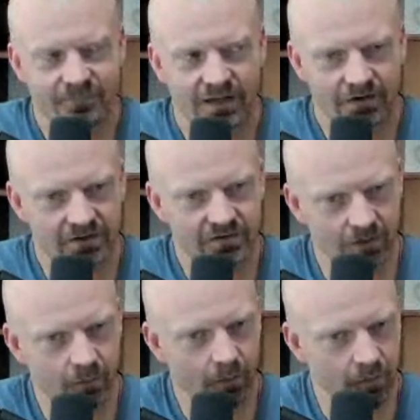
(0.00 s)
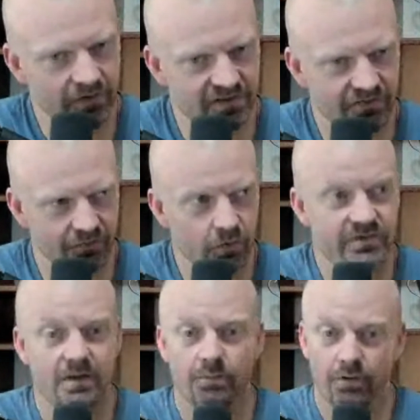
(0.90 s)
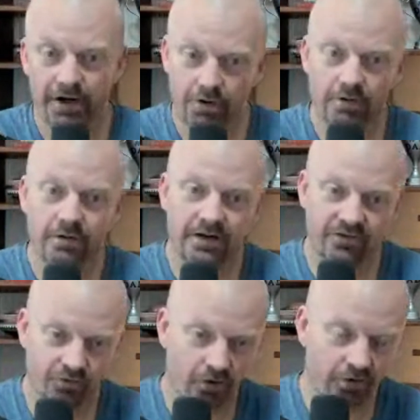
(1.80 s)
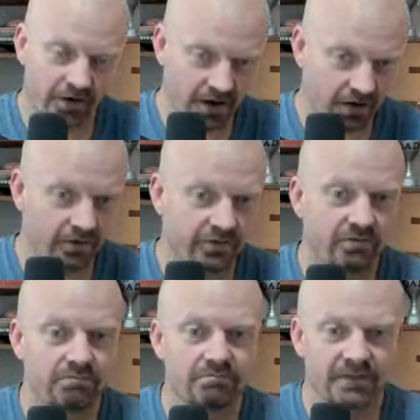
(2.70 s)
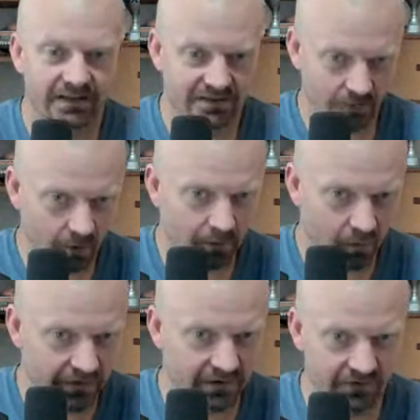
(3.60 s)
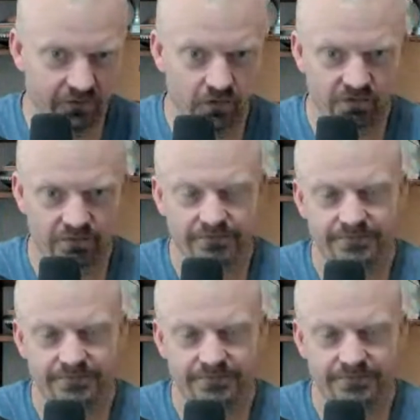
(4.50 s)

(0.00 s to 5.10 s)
How can you tell more poisonous fruits? The brighter and stronger the colors. That's the more poisonous fruits.